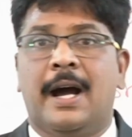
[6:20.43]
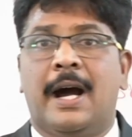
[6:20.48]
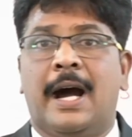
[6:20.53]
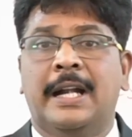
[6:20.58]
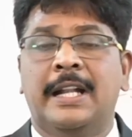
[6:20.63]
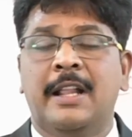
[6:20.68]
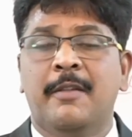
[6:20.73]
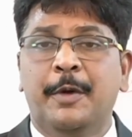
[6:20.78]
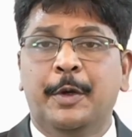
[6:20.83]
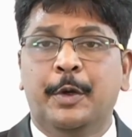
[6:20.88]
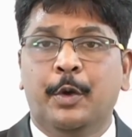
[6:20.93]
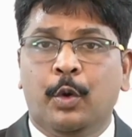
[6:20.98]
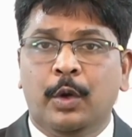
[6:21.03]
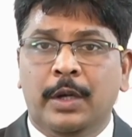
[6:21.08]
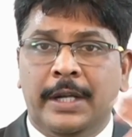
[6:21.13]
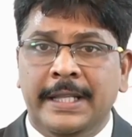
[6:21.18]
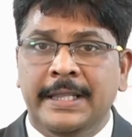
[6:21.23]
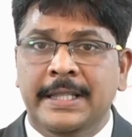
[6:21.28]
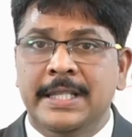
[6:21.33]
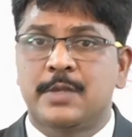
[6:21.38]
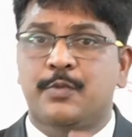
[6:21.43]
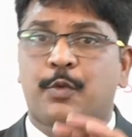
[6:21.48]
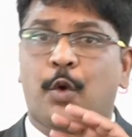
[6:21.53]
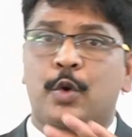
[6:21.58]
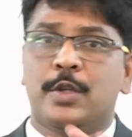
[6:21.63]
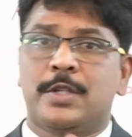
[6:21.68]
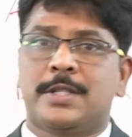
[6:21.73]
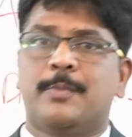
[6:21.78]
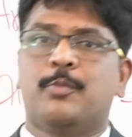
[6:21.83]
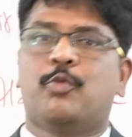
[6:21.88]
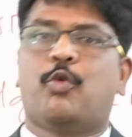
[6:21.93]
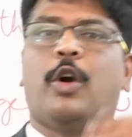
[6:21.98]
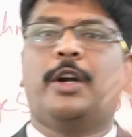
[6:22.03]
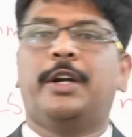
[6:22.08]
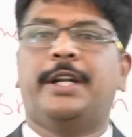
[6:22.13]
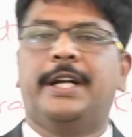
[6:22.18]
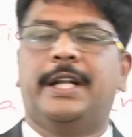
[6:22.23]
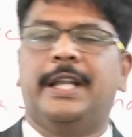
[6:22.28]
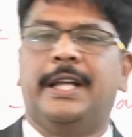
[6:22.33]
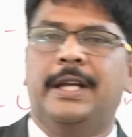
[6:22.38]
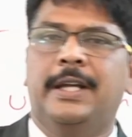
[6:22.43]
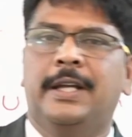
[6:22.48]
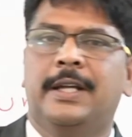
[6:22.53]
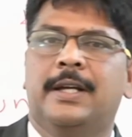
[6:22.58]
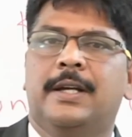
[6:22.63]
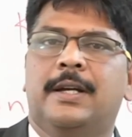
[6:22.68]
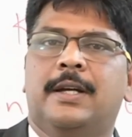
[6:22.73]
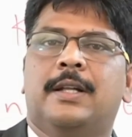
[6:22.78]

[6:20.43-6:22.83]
Until we don't link this 4 to some quantity,